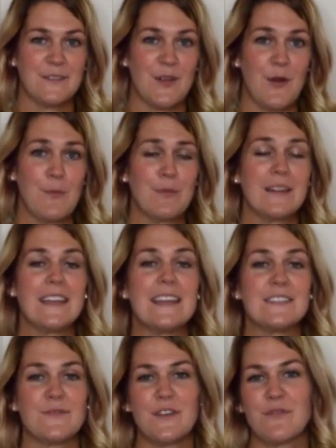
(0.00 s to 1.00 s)
So
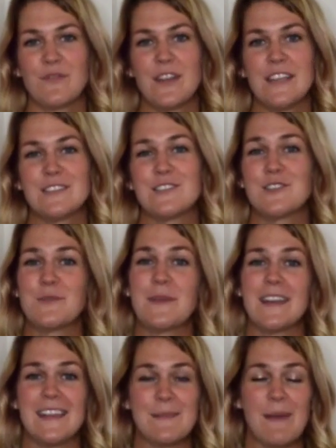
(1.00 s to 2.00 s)
please feel free to shoot
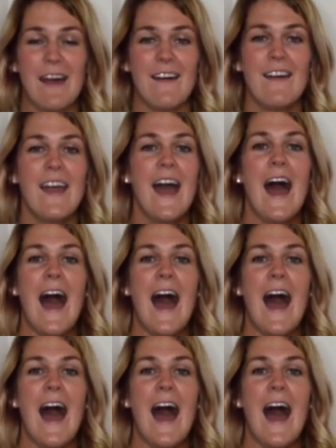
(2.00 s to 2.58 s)
me an email